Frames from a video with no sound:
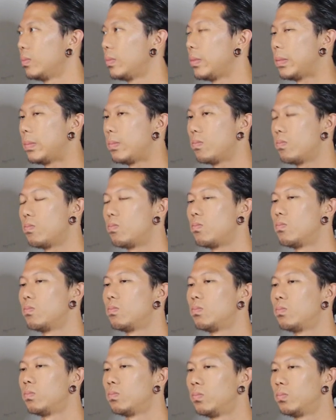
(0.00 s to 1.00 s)

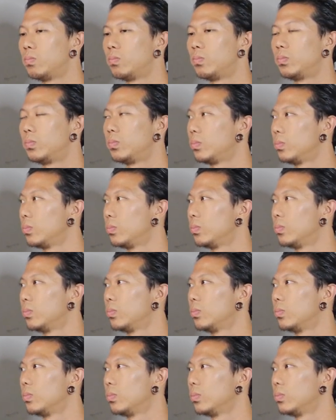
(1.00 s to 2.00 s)

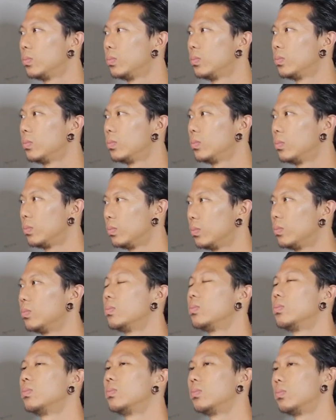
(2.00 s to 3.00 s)

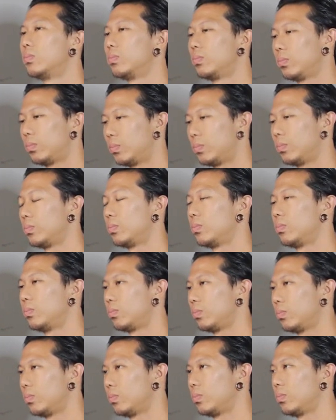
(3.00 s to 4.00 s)

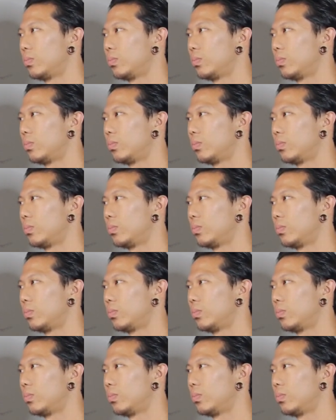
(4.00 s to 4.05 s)
The person shown says nothing.